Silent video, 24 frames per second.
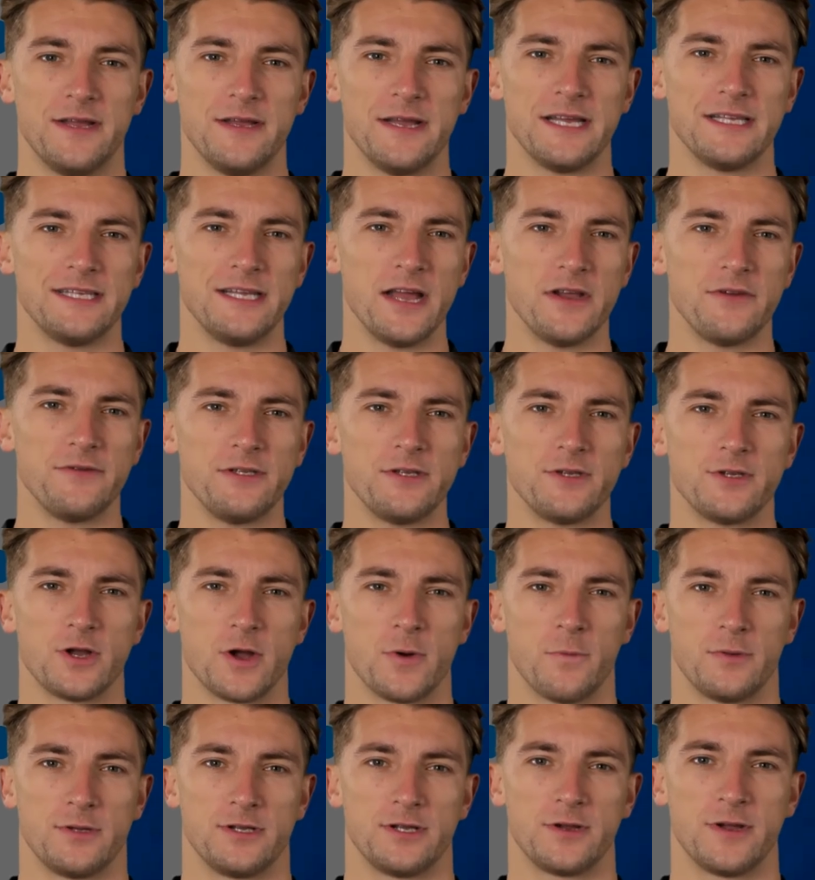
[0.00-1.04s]
This helps in
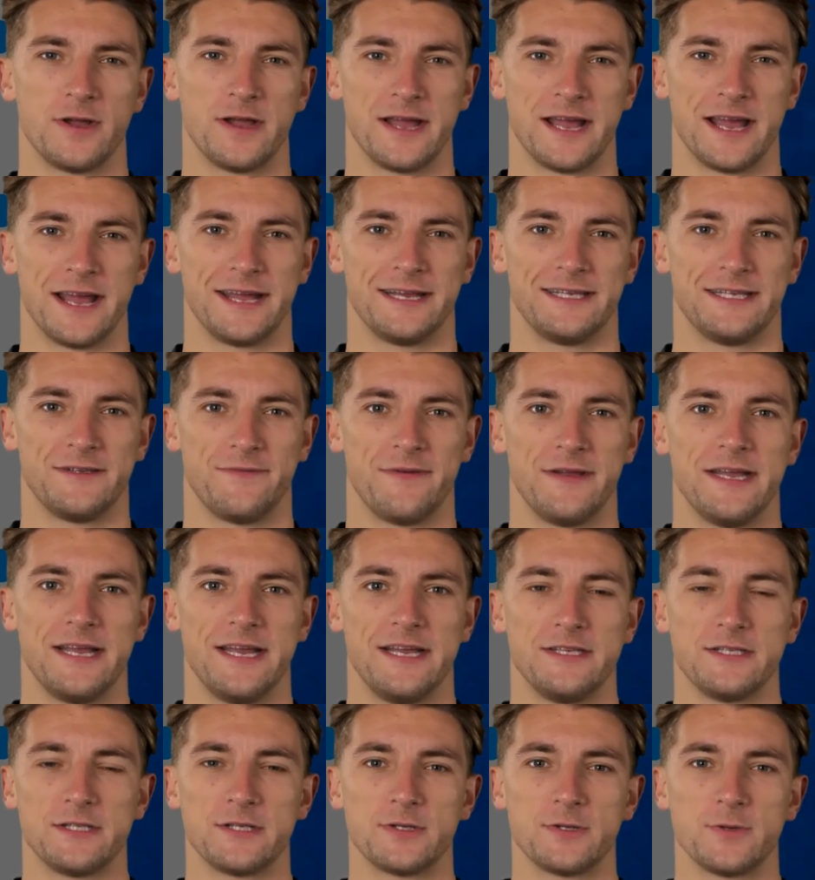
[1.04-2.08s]
troubleshooting connectivity
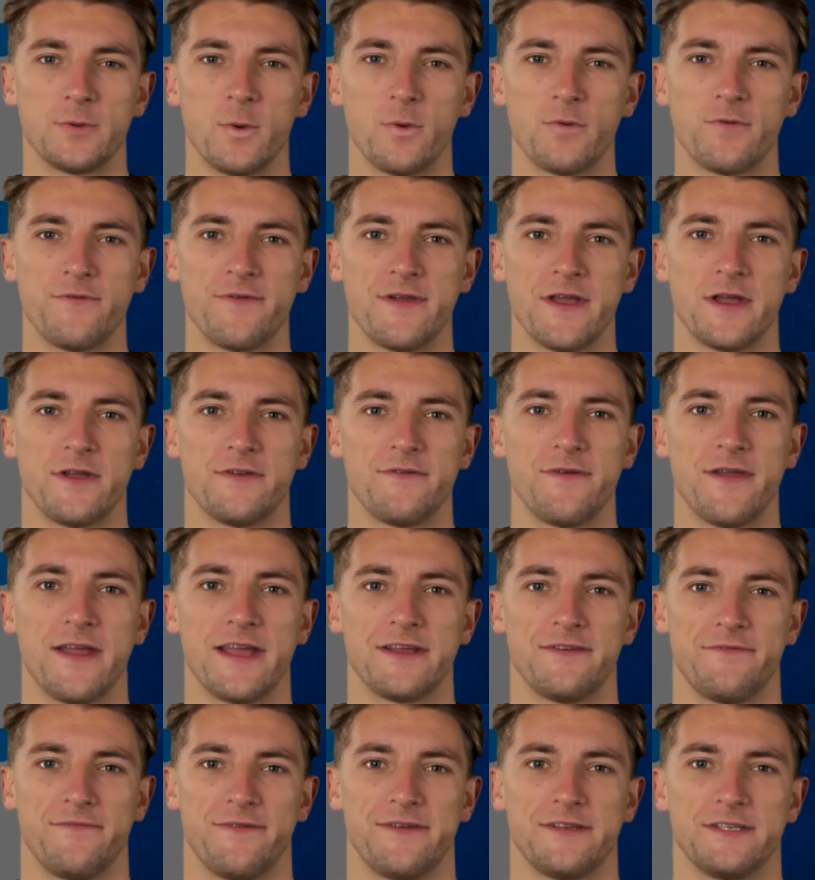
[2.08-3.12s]
issues or
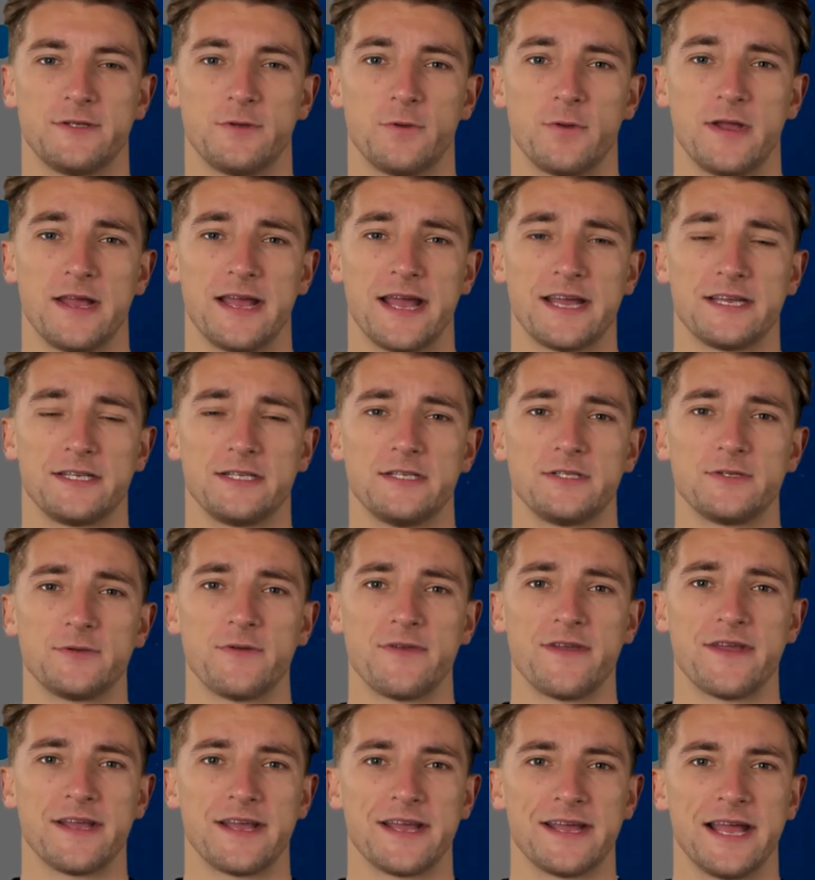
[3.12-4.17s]
verifying physical connections
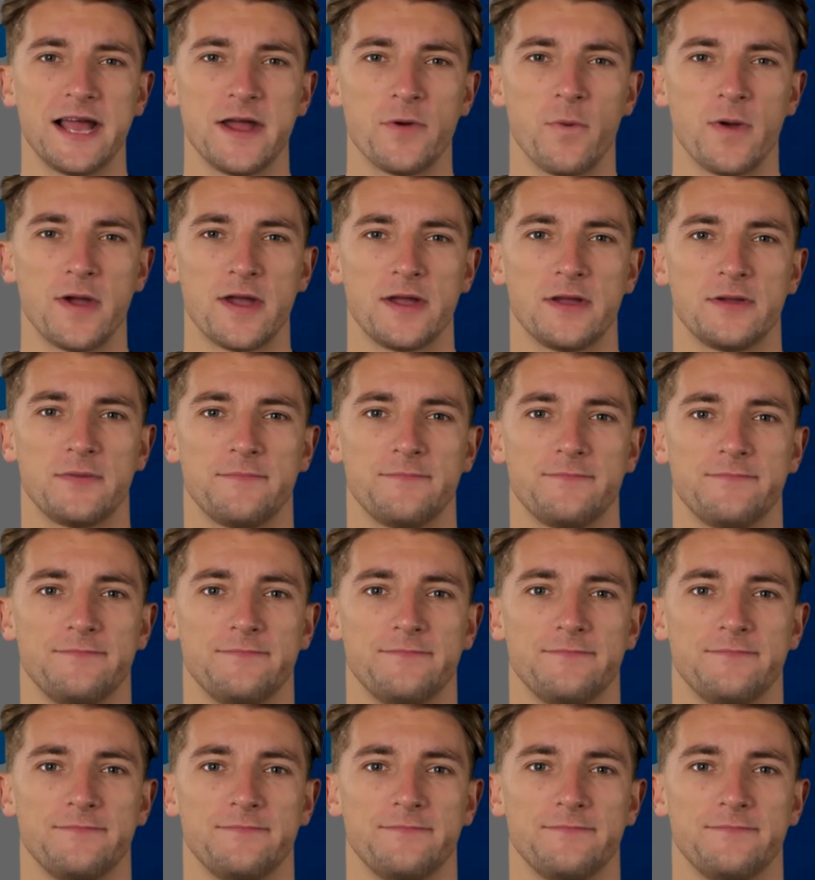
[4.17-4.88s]
within the network.